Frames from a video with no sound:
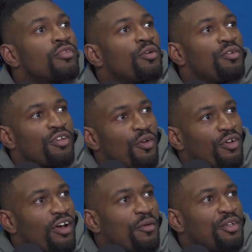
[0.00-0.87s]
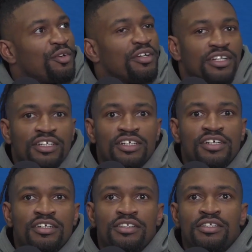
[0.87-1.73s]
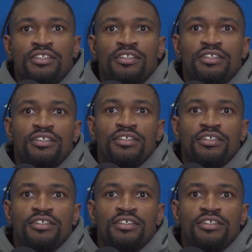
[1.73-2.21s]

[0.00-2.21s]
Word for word: How you doing? How you doing? So